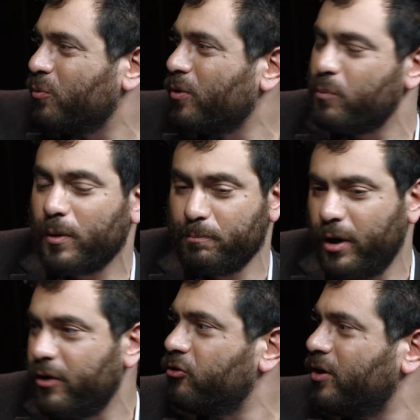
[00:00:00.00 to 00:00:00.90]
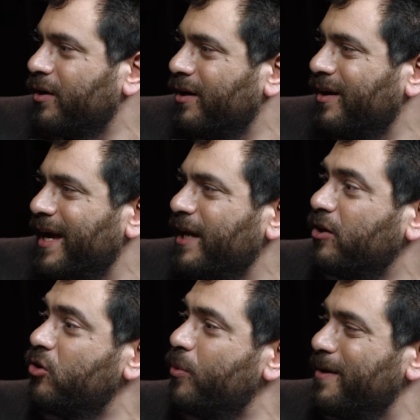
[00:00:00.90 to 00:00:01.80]
think we're punishing
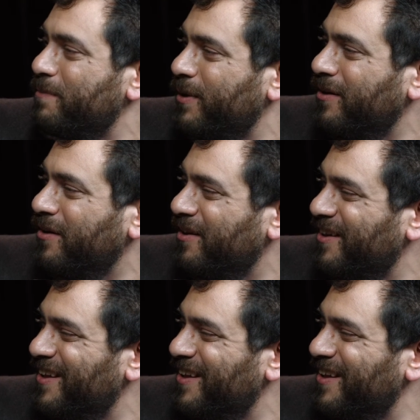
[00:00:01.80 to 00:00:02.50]
AQAP